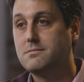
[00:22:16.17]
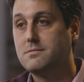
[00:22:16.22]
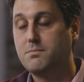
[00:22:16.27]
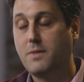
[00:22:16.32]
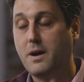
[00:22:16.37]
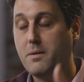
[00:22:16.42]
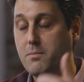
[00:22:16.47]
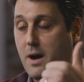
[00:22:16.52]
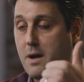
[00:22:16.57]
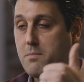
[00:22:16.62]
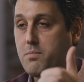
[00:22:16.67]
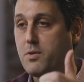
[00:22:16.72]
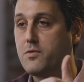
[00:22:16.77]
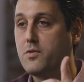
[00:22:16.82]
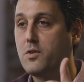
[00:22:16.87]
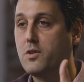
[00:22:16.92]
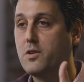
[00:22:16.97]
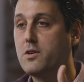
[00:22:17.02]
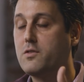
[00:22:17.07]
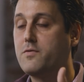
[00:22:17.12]
My
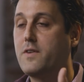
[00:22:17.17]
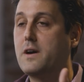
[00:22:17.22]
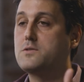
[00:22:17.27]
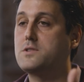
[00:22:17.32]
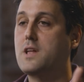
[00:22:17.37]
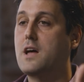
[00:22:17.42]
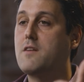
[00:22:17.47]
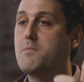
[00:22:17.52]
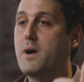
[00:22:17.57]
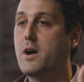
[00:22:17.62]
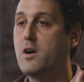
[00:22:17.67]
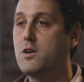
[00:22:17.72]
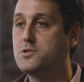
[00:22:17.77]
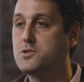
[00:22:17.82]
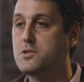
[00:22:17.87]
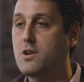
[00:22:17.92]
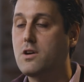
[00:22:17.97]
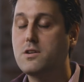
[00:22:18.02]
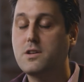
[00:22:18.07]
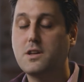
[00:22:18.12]
portfolio, if I was to have my
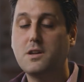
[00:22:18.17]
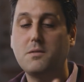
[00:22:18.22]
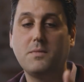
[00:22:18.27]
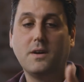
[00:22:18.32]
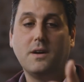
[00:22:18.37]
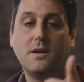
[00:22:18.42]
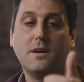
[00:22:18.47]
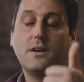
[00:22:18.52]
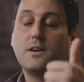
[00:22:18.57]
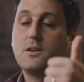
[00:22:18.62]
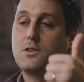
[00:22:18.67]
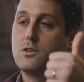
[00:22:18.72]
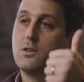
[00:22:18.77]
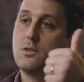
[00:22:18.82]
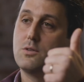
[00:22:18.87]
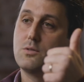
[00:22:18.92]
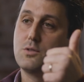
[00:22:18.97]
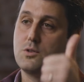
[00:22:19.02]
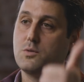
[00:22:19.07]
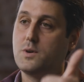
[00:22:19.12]
all-star team,
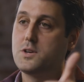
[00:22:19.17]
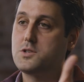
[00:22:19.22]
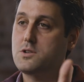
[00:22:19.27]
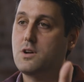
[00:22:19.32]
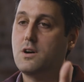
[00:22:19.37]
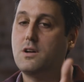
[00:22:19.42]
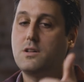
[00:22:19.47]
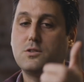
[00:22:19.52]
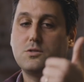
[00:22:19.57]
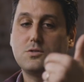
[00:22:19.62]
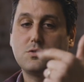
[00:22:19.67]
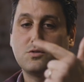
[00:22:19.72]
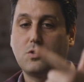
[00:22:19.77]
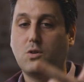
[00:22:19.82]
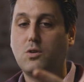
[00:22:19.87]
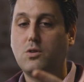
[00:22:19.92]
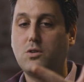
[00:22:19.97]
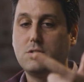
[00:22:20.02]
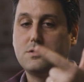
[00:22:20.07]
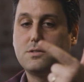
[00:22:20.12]
go U.S. dollars,
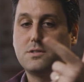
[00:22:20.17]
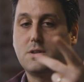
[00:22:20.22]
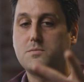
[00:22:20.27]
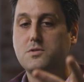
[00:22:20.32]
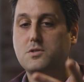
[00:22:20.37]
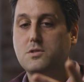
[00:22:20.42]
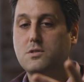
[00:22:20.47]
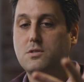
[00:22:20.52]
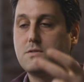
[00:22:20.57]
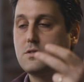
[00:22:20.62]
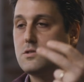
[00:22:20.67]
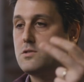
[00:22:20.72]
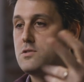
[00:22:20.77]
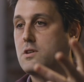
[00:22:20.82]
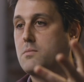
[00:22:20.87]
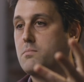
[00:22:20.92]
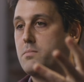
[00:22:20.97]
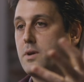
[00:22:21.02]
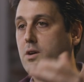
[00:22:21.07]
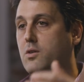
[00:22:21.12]
gold, some silver,
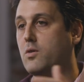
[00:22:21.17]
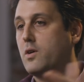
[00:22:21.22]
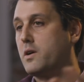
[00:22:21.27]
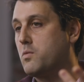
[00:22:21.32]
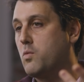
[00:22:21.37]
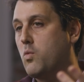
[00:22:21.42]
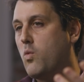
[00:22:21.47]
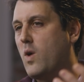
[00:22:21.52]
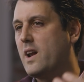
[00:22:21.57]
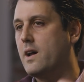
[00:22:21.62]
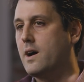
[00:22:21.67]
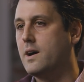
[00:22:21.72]
some Bitcoin. Why